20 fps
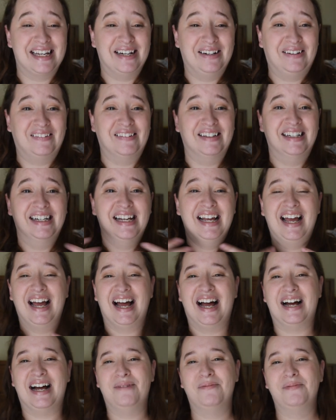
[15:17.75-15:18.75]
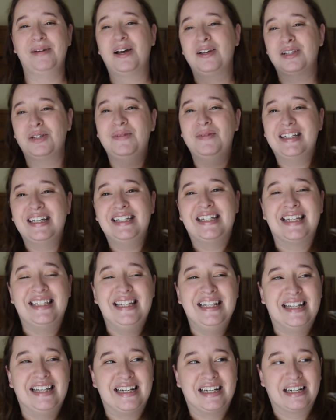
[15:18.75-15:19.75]
So um, we also went to
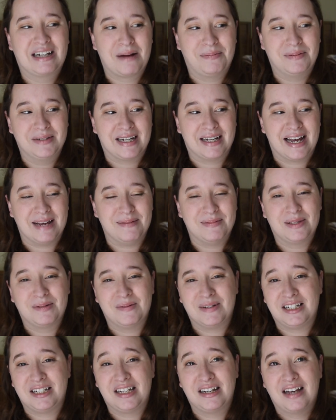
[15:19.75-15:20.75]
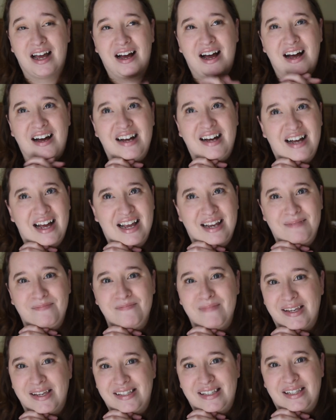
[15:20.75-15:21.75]
Disneyland a couple times, which uh, I
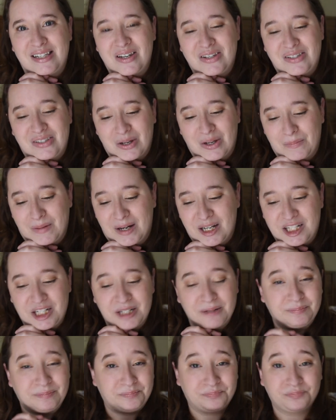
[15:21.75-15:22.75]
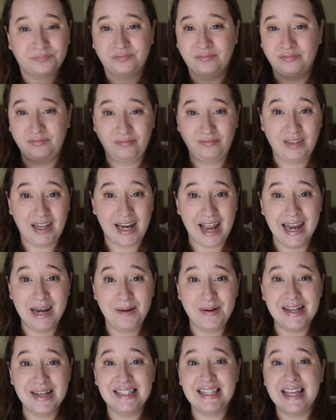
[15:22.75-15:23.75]
missed so much.
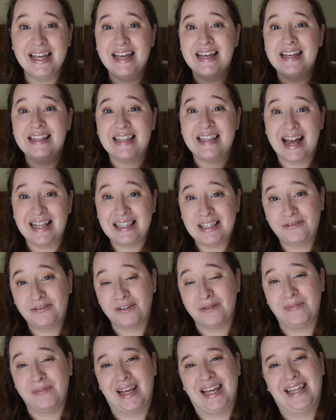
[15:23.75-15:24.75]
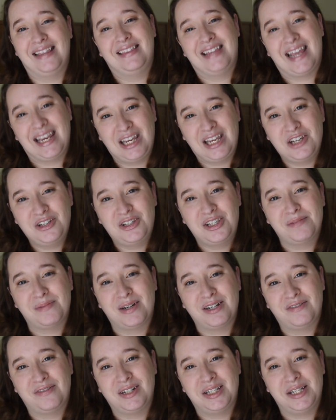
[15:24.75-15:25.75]
Anyways, that's it for me. Thank you so
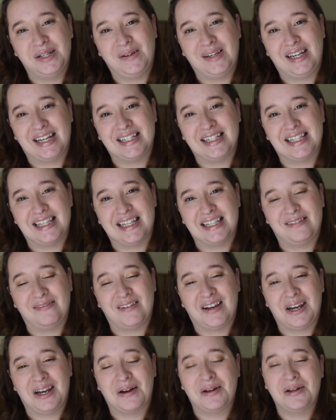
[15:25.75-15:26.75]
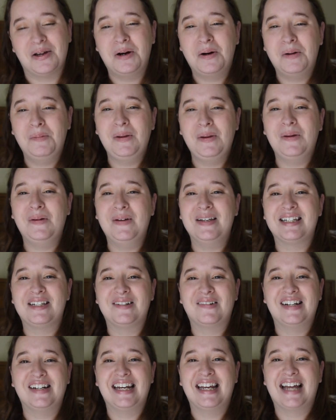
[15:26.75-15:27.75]
much for tuning into this video. I hope you
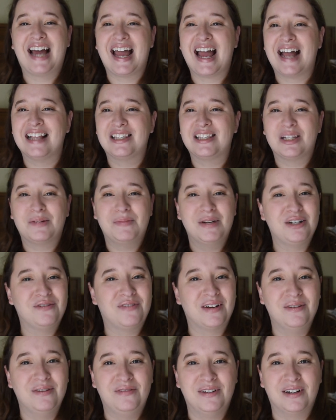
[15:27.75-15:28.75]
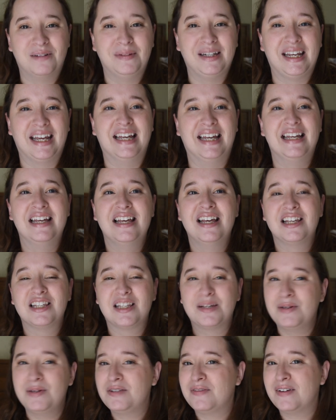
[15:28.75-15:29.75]
enjoyed it. I had so much fun filming it,
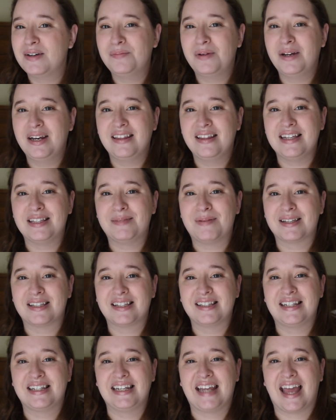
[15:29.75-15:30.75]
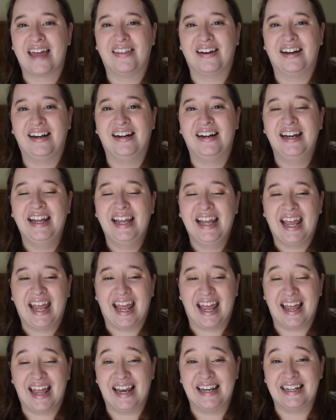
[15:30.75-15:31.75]
so much fun putting these puzzles together,
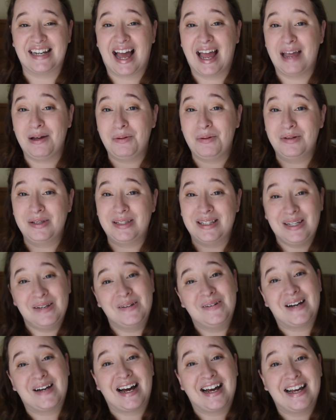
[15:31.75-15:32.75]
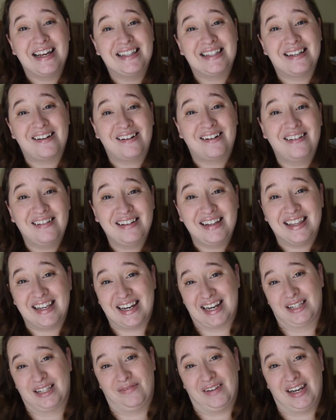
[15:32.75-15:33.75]
and I will see you guys all in the
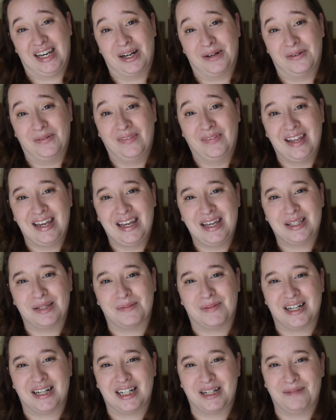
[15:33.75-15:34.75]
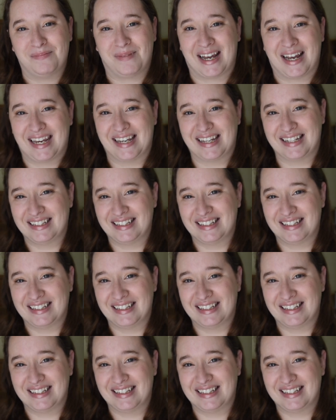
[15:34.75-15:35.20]
next video. Thank you so much. Bye.